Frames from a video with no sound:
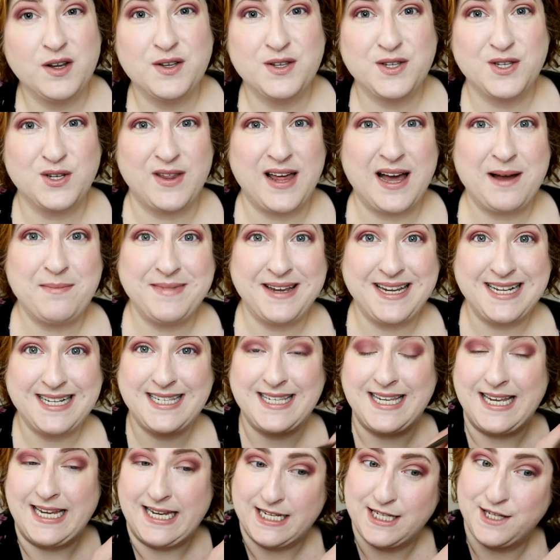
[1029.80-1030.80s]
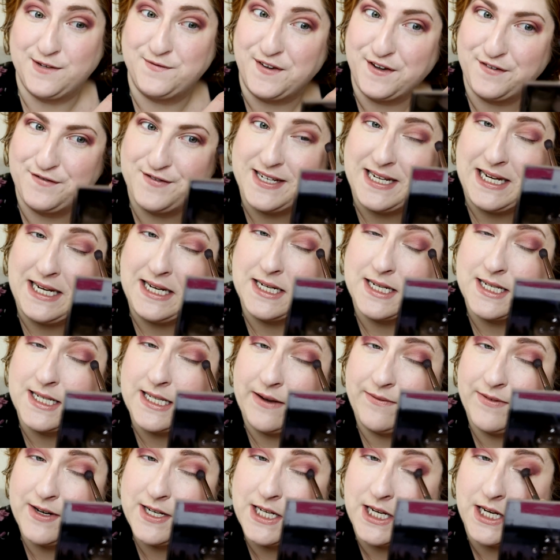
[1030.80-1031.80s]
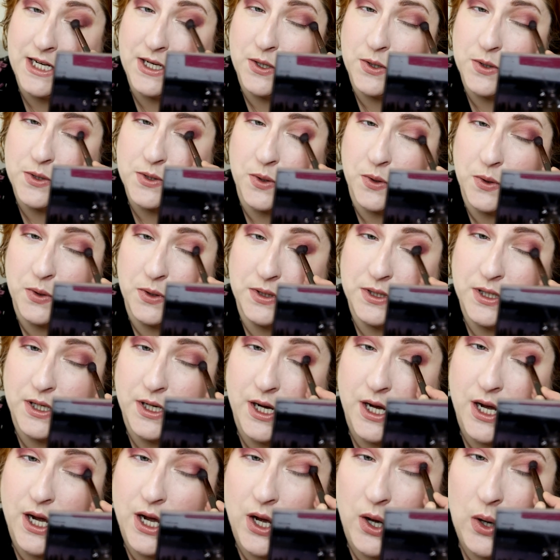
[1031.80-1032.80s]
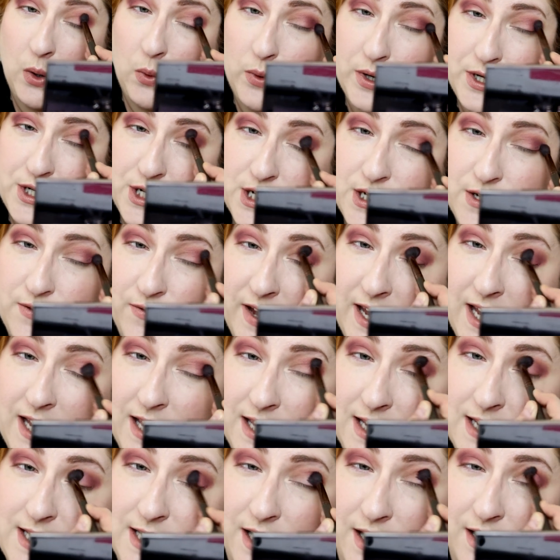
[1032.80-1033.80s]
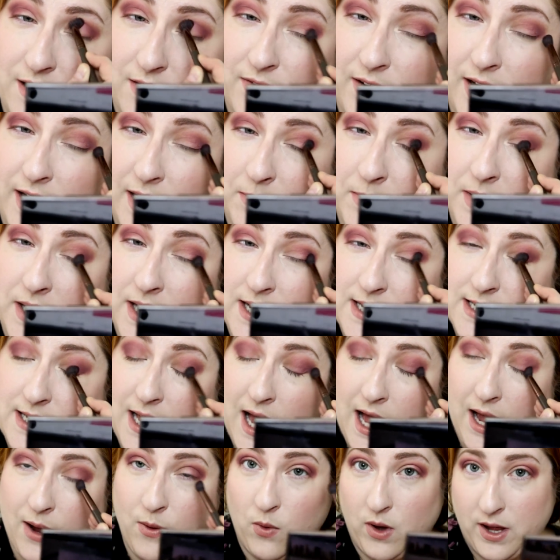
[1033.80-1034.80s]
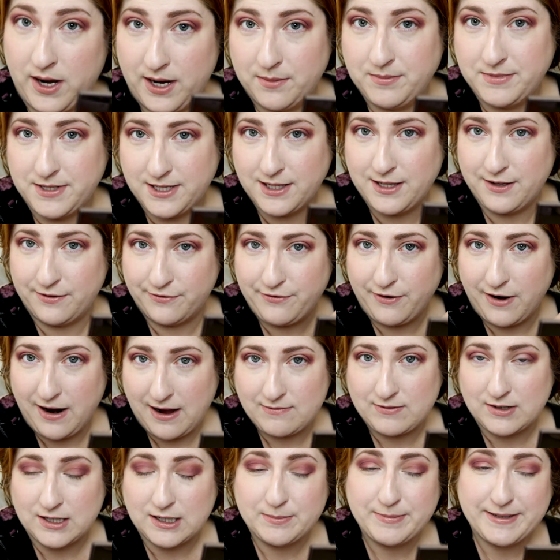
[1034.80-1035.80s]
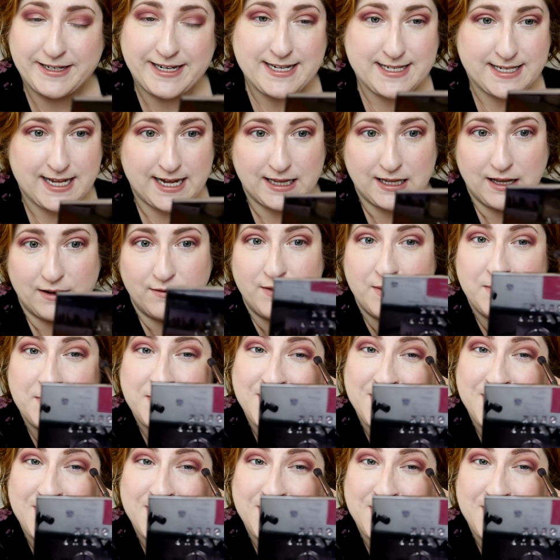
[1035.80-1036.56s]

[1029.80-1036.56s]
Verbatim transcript: So that means he is 15 to 17 years old, which is vaguely terrifying because I want him to live forever because I love him